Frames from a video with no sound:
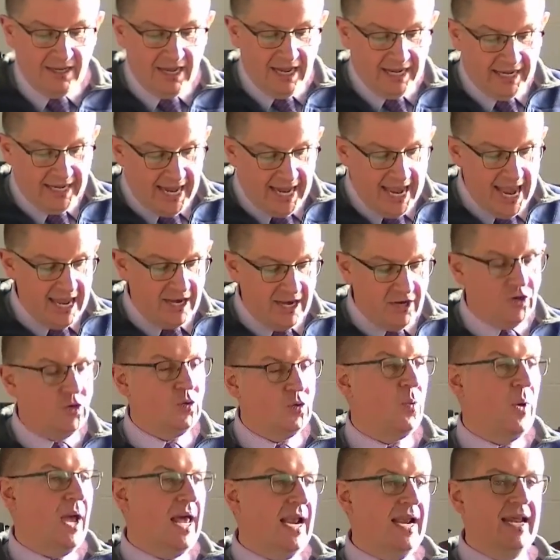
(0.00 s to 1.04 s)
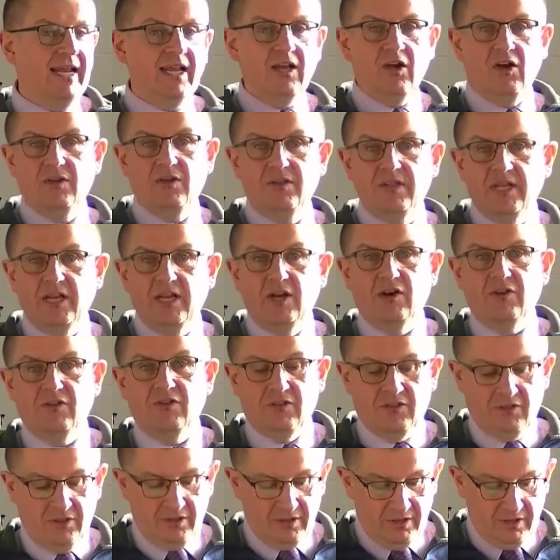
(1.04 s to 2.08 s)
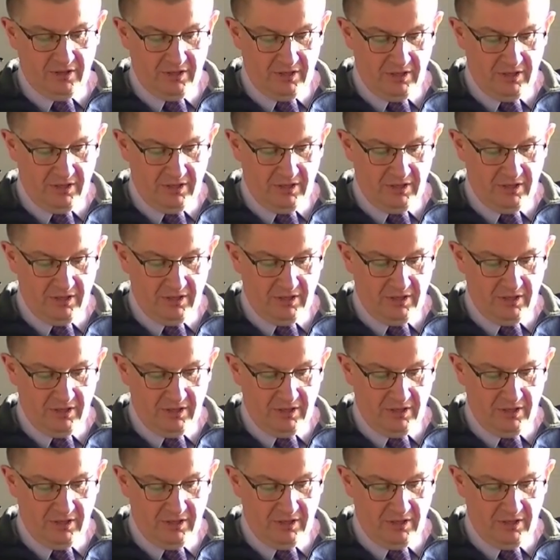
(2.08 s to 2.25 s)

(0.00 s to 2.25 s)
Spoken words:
again dwelling on the earth.